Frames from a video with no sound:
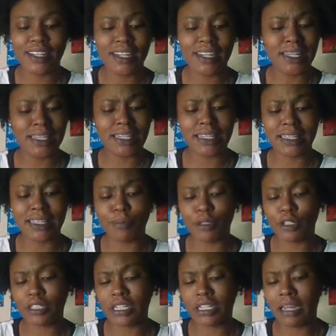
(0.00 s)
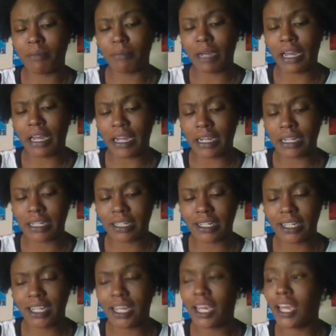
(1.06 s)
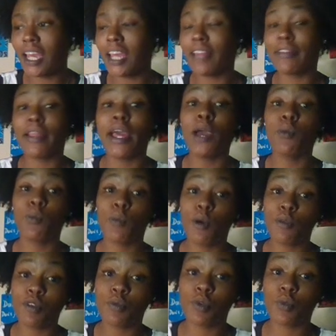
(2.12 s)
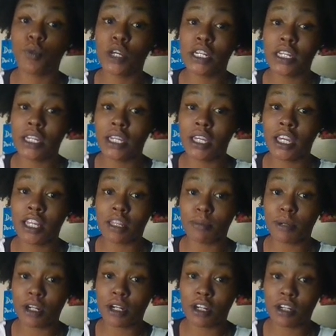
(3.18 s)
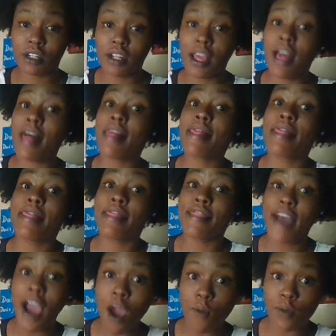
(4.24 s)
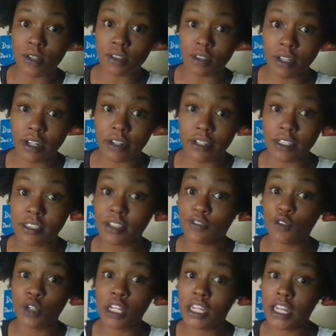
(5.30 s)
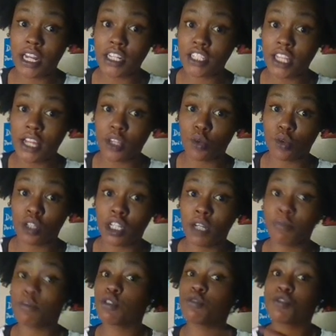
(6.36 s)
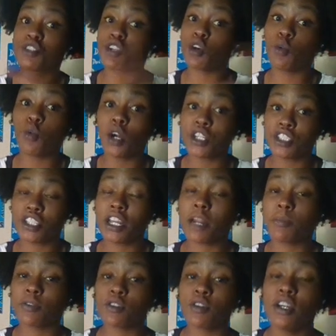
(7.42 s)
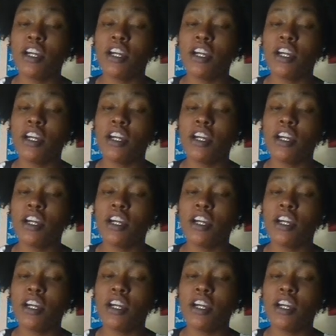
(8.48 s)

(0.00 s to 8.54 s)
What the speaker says: And then the bird came back. And that moment with Wendy and the bird, that was hilarious. If you didn't catch that little clip, you should go watch that episode.